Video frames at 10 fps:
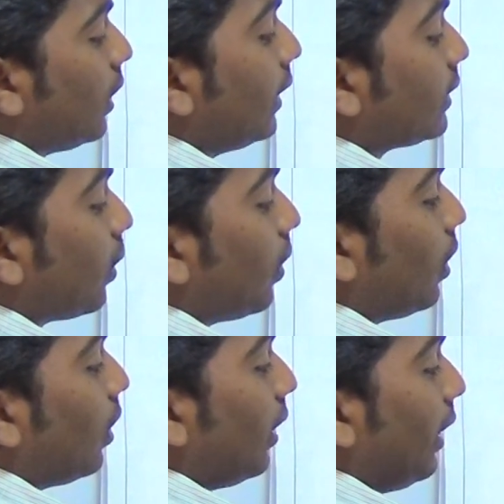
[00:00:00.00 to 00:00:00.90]
it's
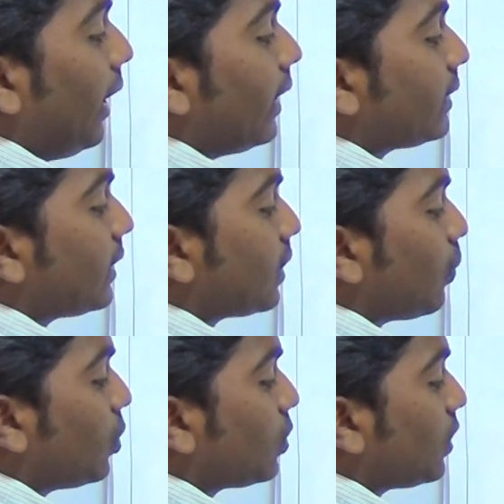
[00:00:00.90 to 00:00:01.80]
ASA
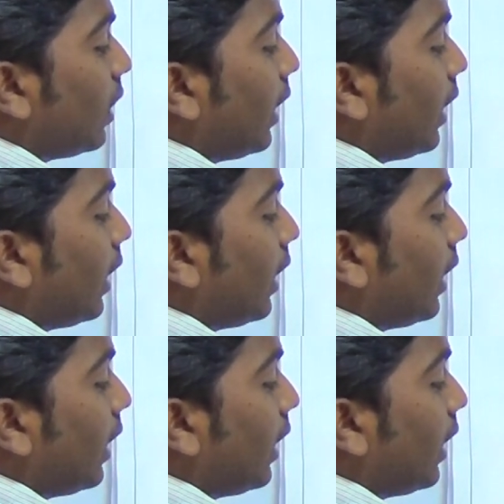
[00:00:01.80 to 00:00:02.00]
supports